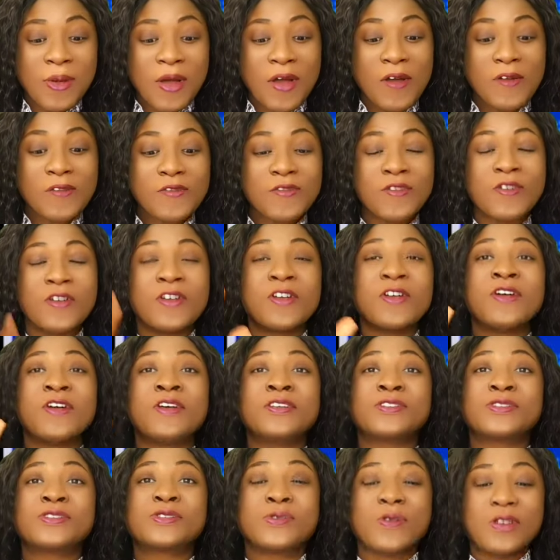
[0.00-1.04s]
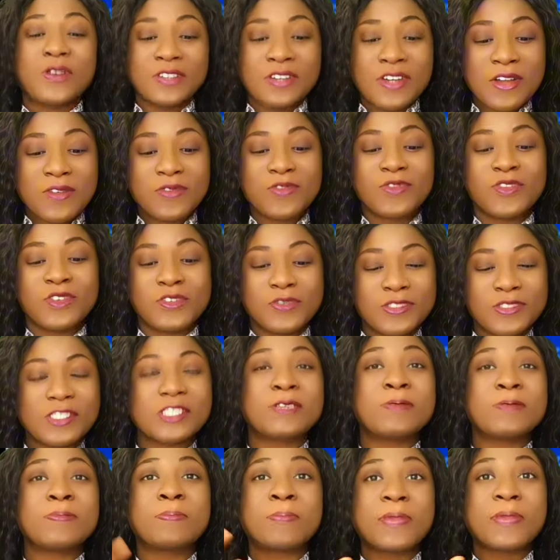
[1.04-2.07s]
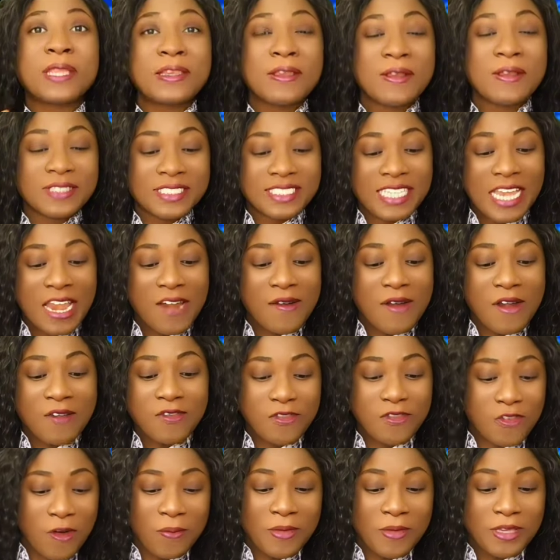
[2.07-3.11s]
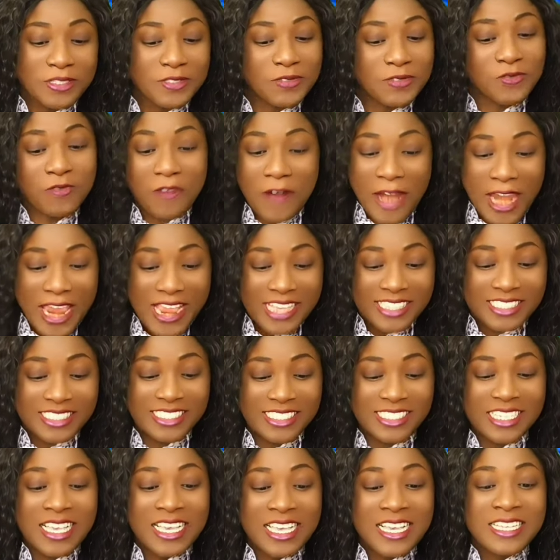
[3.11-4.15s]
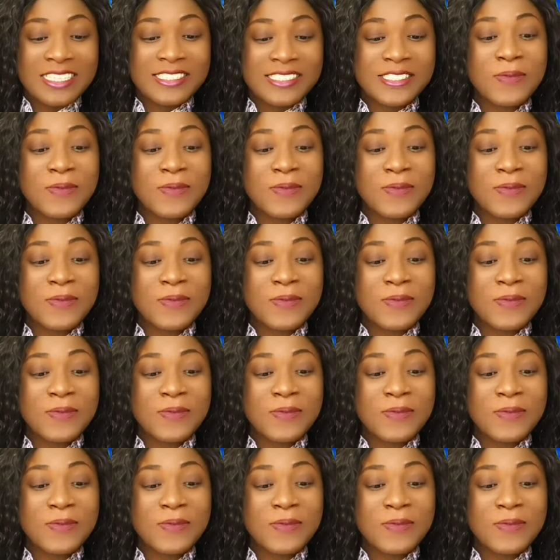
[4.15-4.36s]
at Annie Enhanced Beauty got renewed before